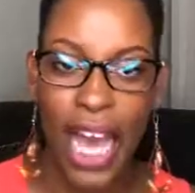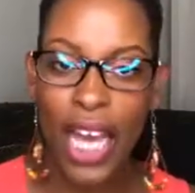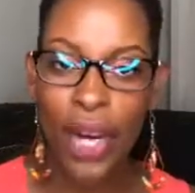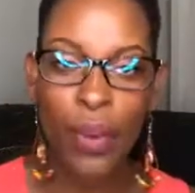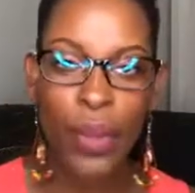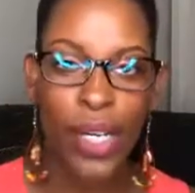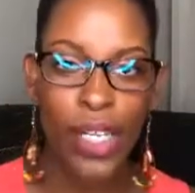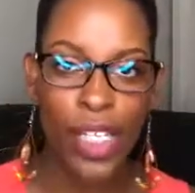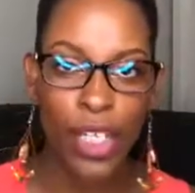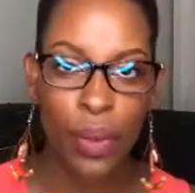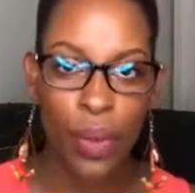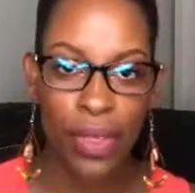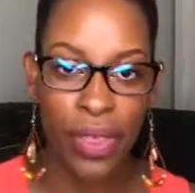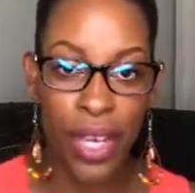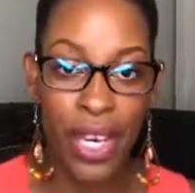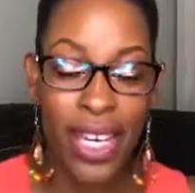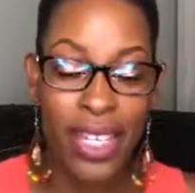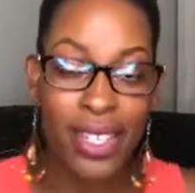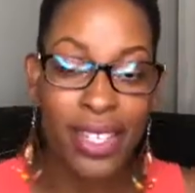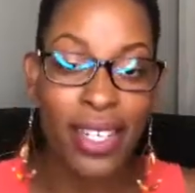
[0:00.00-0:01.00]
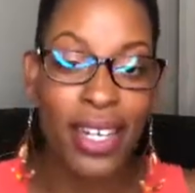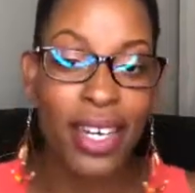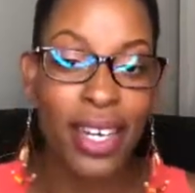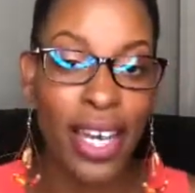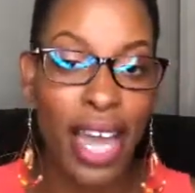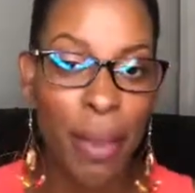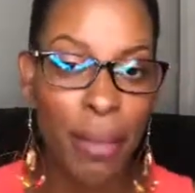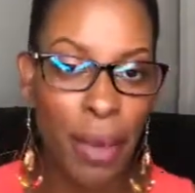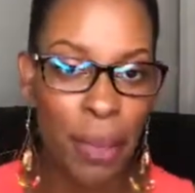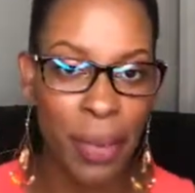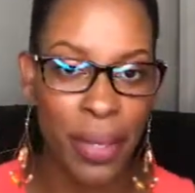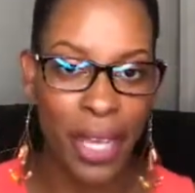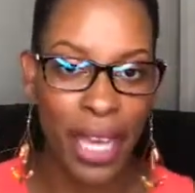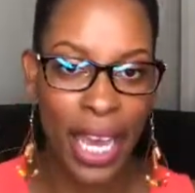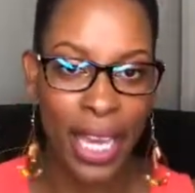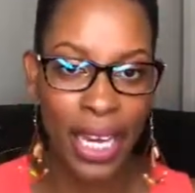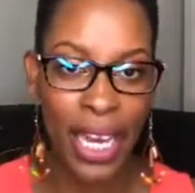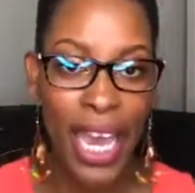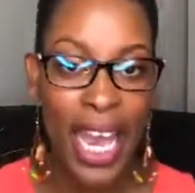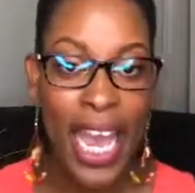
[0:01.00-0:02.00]
don't want to deal with it, because it's going to come up
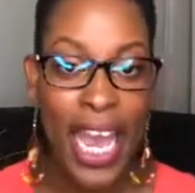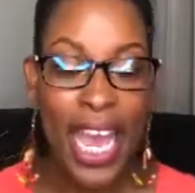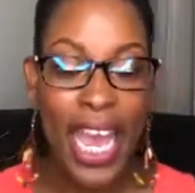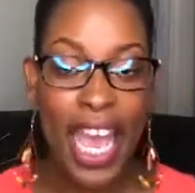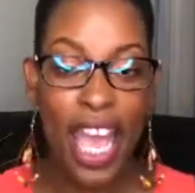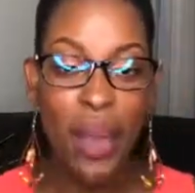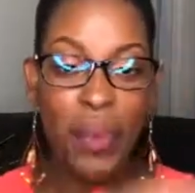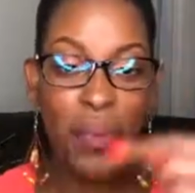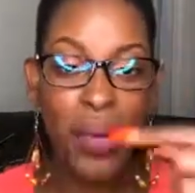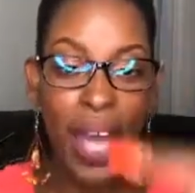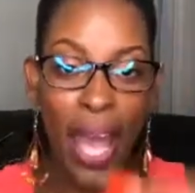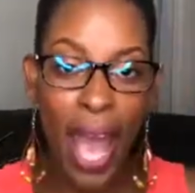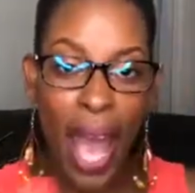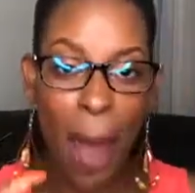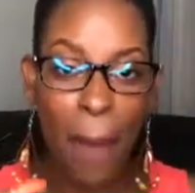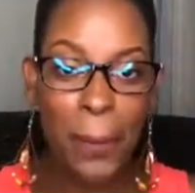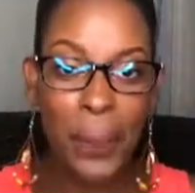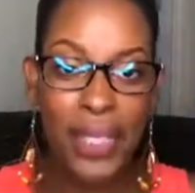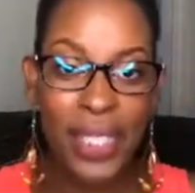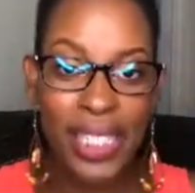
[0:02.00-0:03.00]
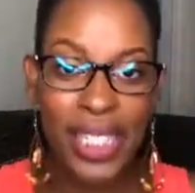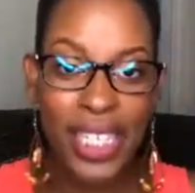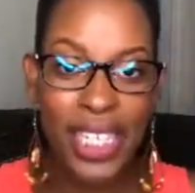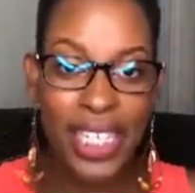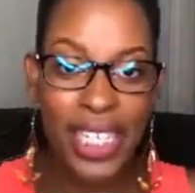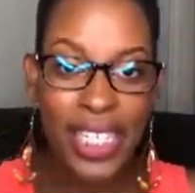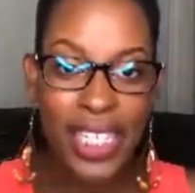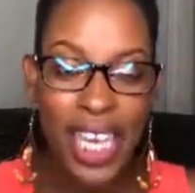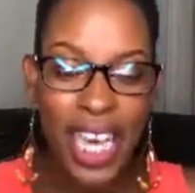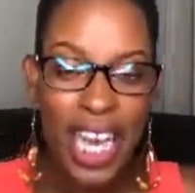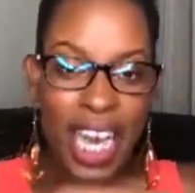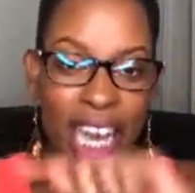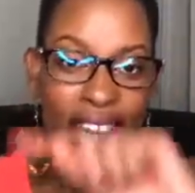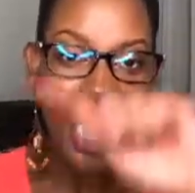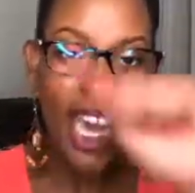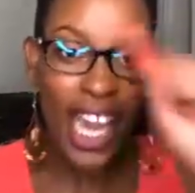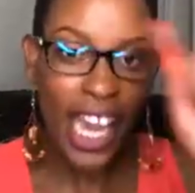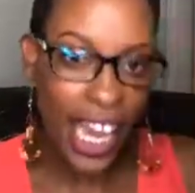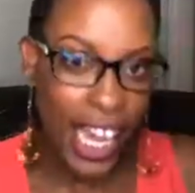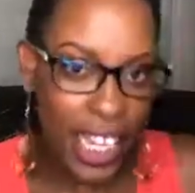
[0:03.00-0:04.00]
again. And what happens is,
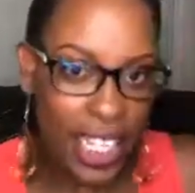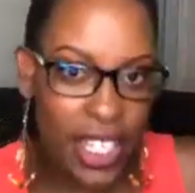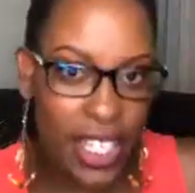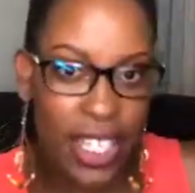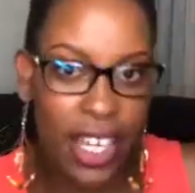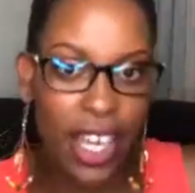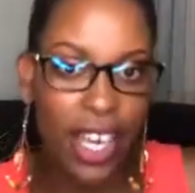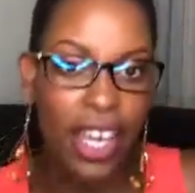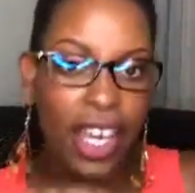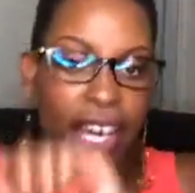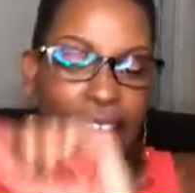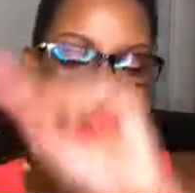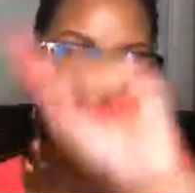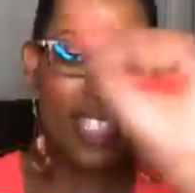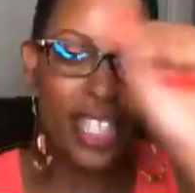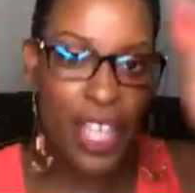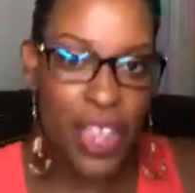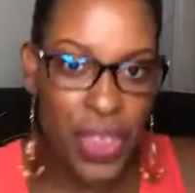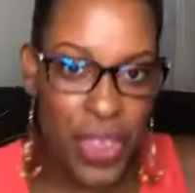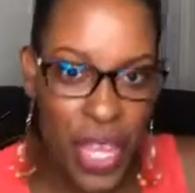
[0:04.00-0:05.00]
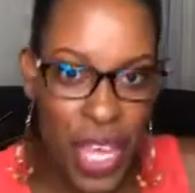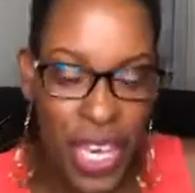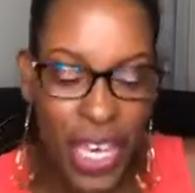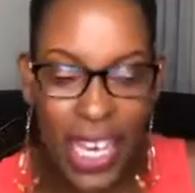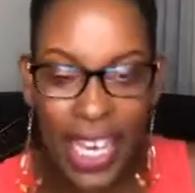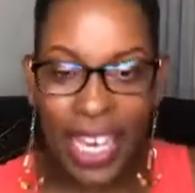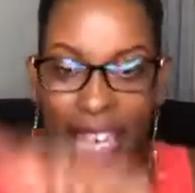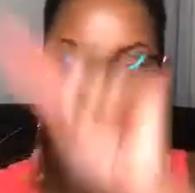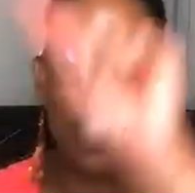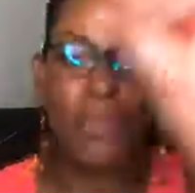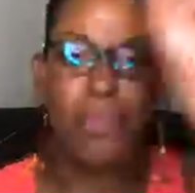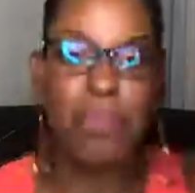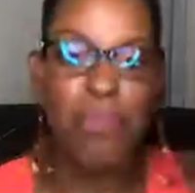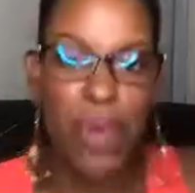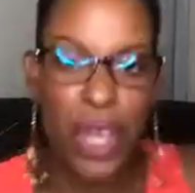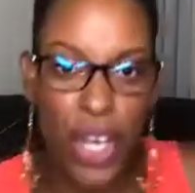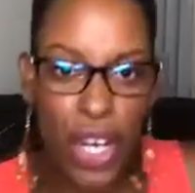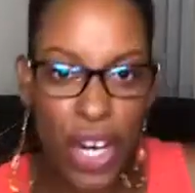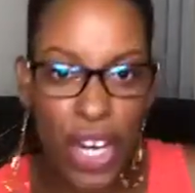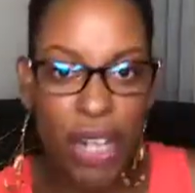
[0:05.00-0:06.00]
it's a thing. It gets
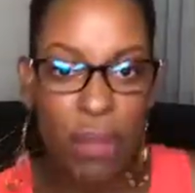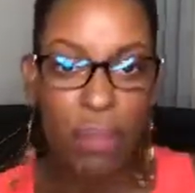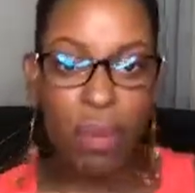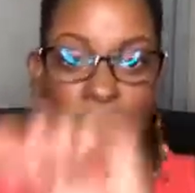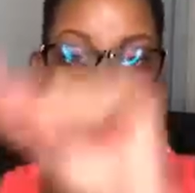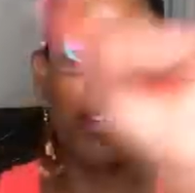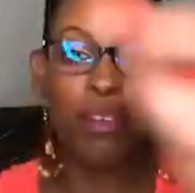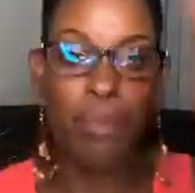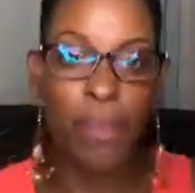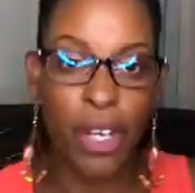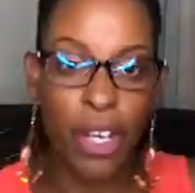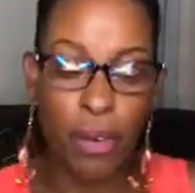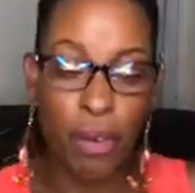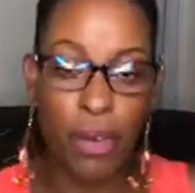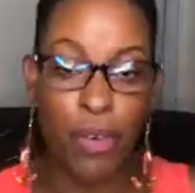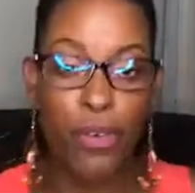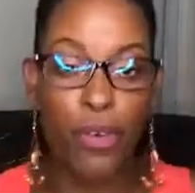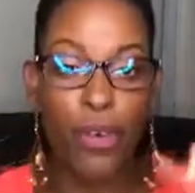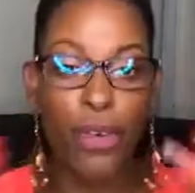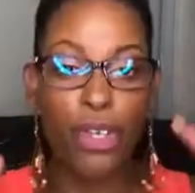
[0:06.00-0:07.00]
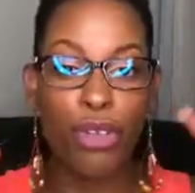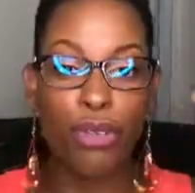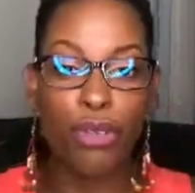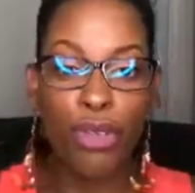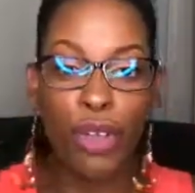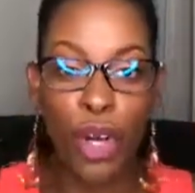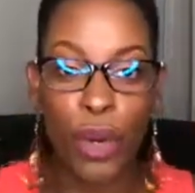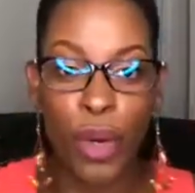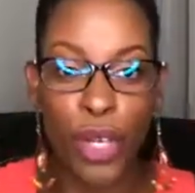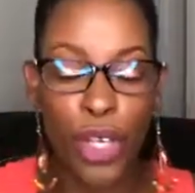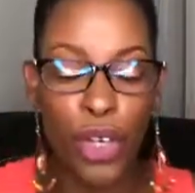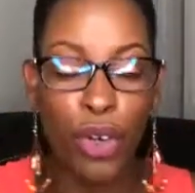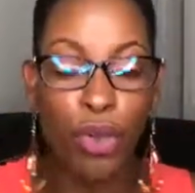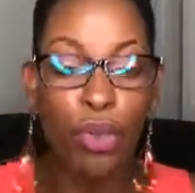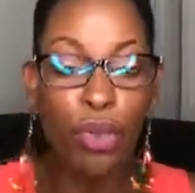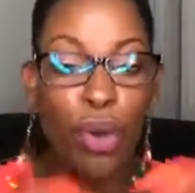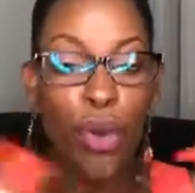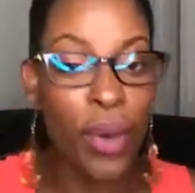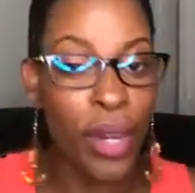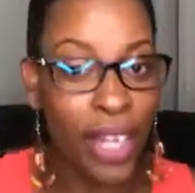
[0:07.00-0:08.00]
bigger and bigger and bigger, and before you know it, you're
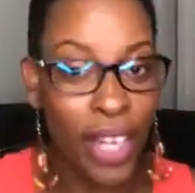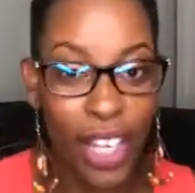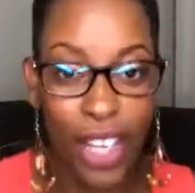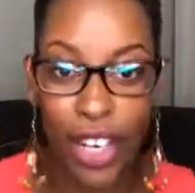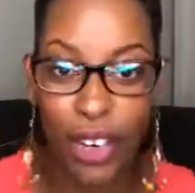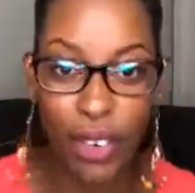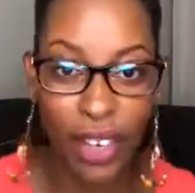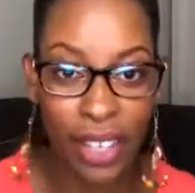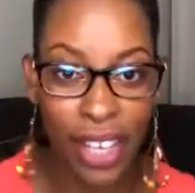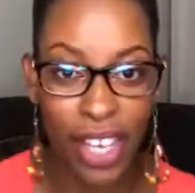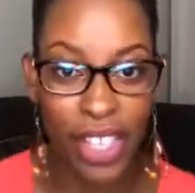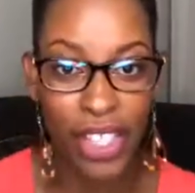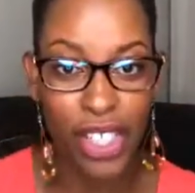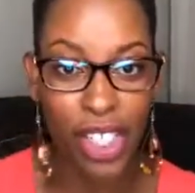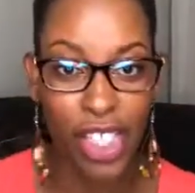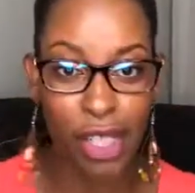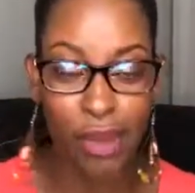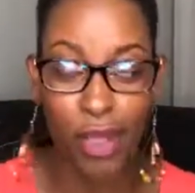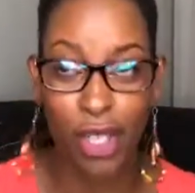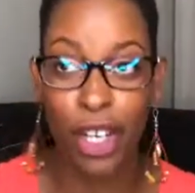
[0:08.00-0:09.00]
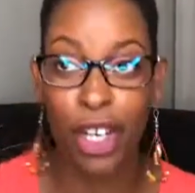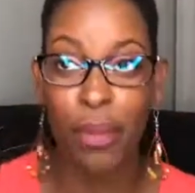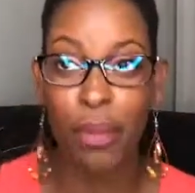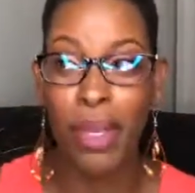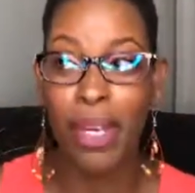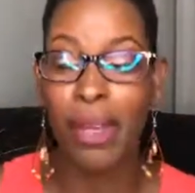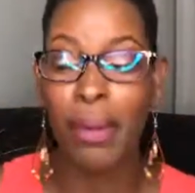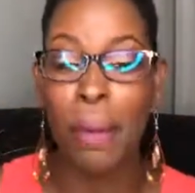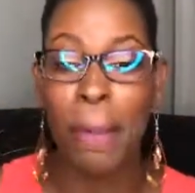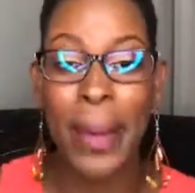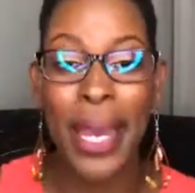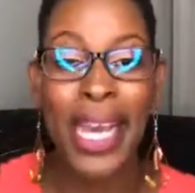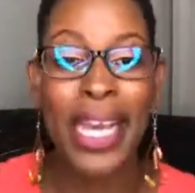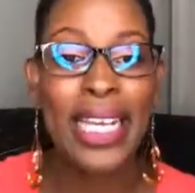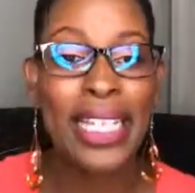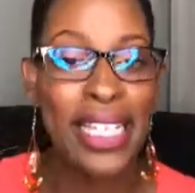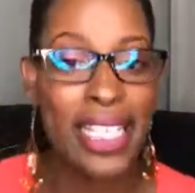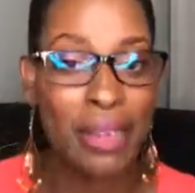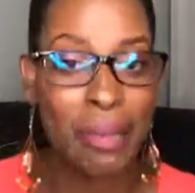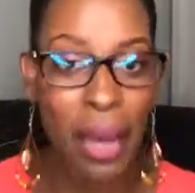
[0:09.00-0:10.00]
ruining your relationship. There could be an
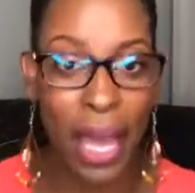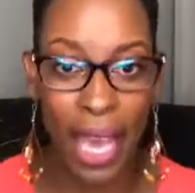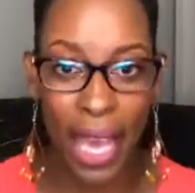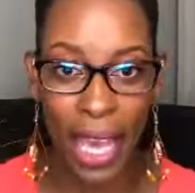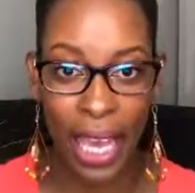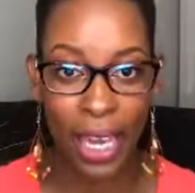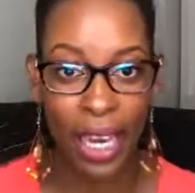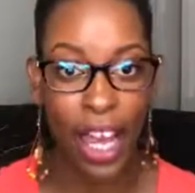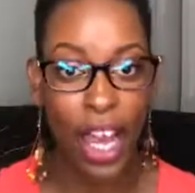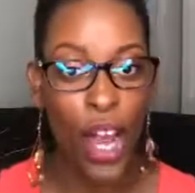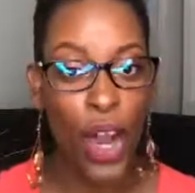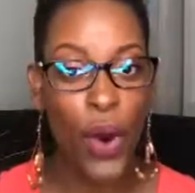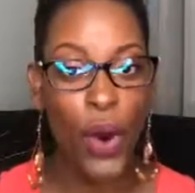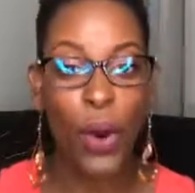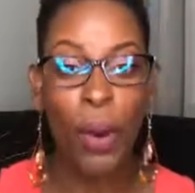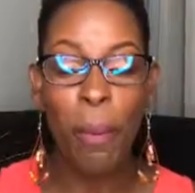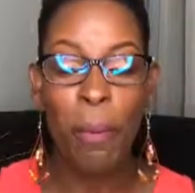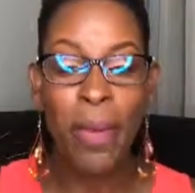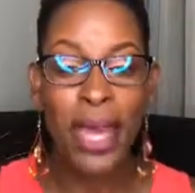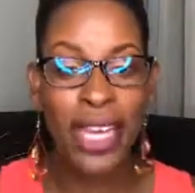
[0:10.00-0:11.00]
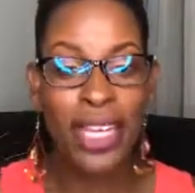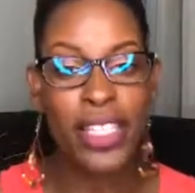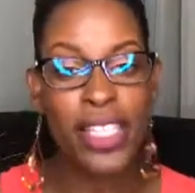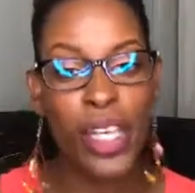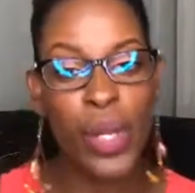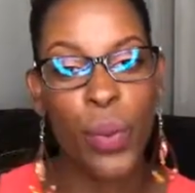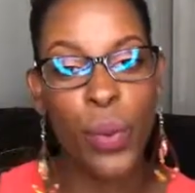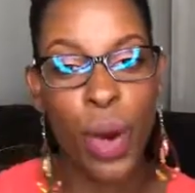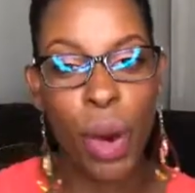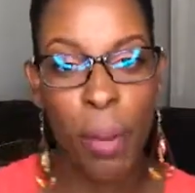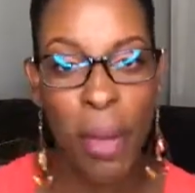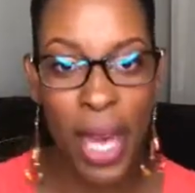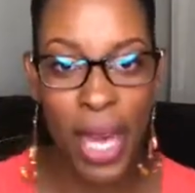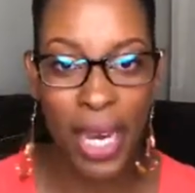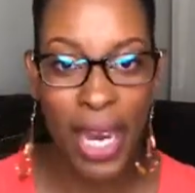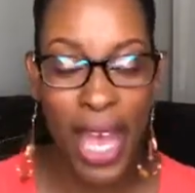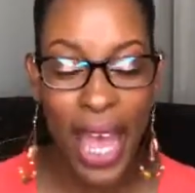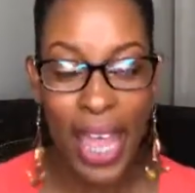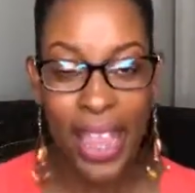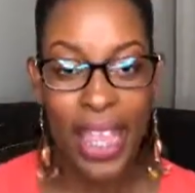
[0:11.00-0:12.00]
amazing man or amazing
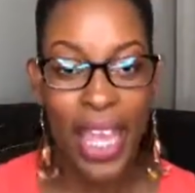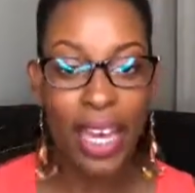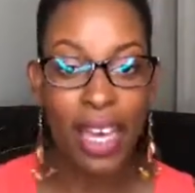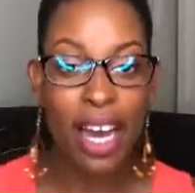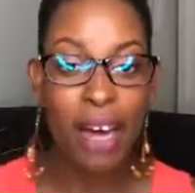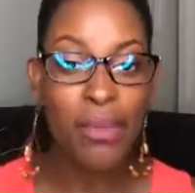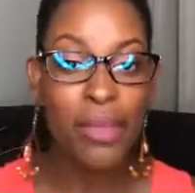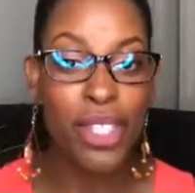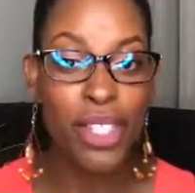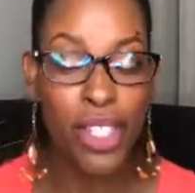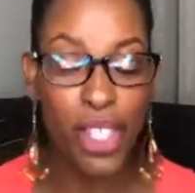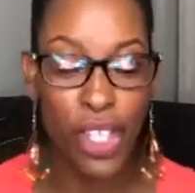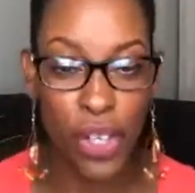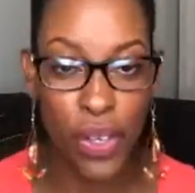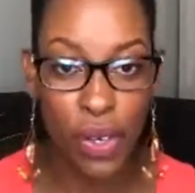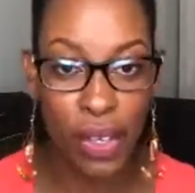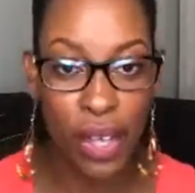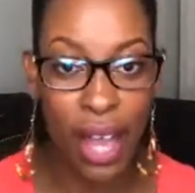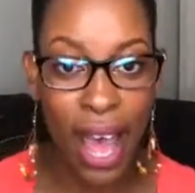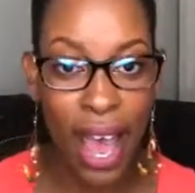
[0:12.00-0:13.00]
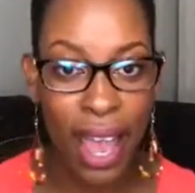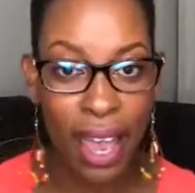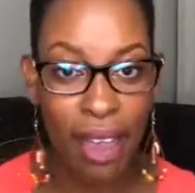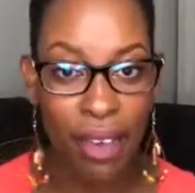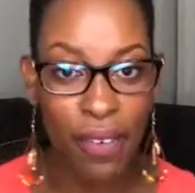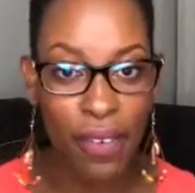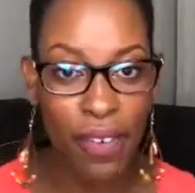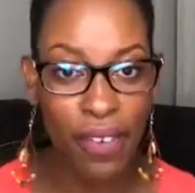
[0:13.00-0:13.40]
woman that comes into your life